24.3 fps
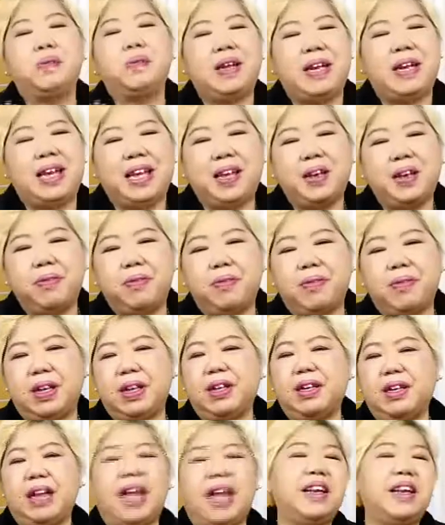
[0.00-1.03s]
We believe
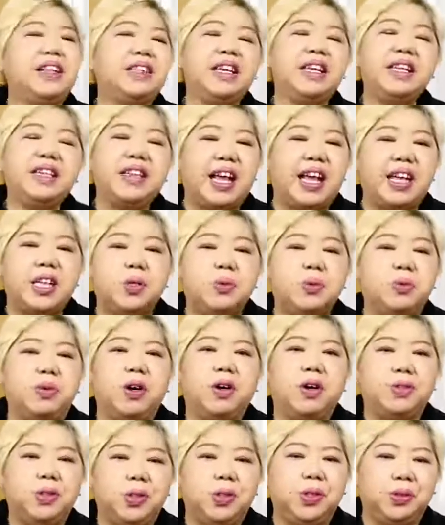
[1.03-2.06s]
in anything that is
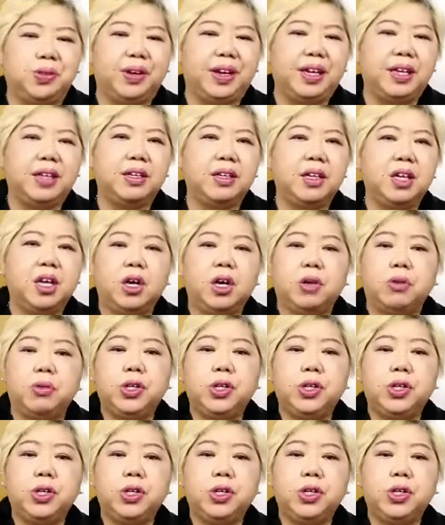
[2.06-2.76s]
worth doing,